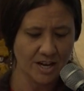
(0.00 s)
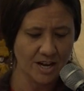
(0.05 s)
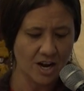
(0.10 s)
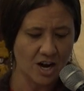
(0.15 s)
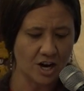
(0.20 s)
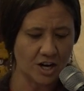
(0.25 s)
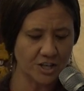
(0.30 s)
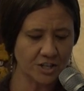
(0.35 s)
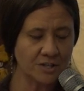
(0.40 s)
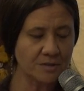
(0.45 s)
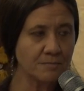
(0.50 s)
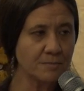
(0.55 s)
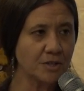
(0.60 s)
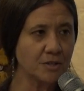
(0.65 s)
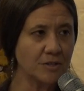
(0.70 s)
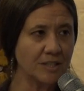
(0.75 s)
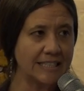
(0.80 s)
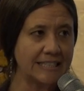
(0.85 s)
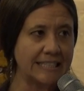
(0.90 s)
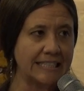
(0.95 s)
Our
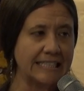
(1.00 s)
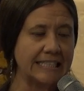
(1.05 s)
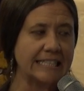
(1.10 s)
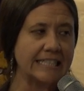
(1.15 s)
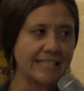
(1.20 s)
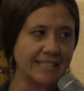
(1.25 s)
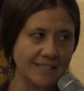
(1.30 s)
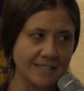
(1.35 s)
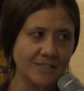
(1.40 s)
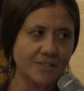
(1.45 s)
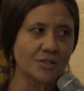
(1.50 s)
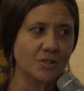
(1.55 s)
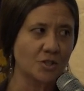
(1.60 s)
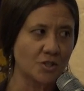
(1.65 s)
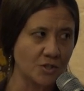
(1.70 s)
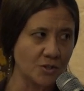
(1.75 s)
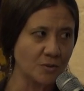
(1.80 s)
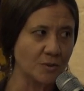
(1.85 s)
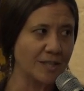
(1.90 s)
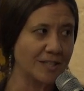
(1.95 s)
community is
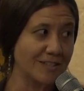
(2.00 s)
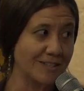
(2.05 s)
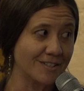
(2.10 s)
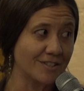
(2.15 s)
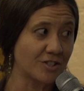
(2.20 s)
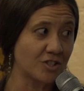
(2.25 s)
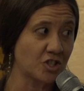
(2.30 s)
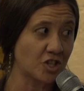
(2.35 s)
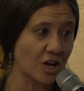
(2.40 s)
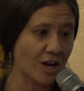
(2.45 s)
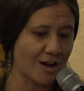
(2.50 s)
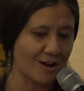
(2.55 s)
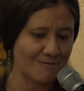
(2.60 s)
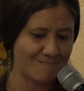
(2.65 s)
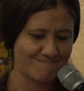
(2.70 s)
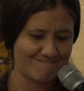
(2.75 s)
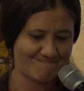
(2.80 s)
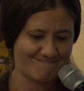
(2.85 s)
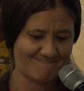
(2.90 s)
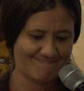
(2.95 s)
doing its
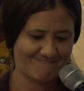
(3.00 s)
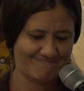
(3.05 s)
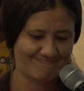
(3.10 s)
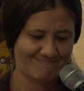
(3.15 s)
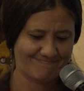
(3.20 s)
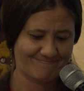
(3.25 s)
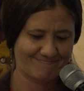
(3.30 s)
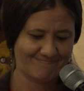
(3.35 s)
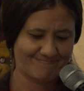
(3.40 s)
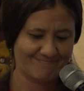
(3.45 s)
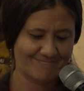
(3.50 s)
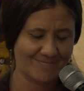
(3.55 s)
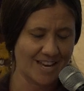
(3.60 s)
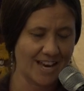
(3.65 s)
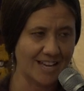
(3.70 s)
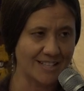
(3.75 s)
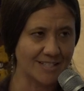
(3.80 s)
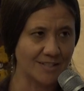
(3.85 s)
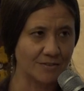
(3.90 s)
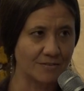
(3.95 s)
job
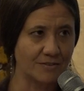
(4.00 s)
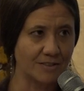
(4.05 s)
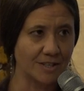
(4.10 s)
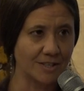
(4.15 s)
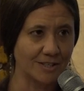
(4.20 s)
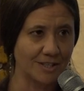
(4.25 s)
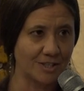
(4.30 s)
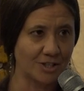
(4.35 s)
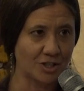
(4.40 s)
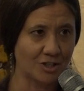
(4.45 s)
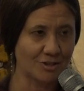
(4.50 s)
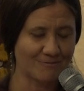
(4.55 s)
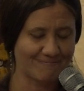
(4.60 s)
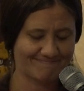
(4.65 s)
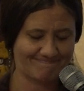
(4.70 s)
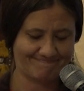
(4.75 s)
as a village.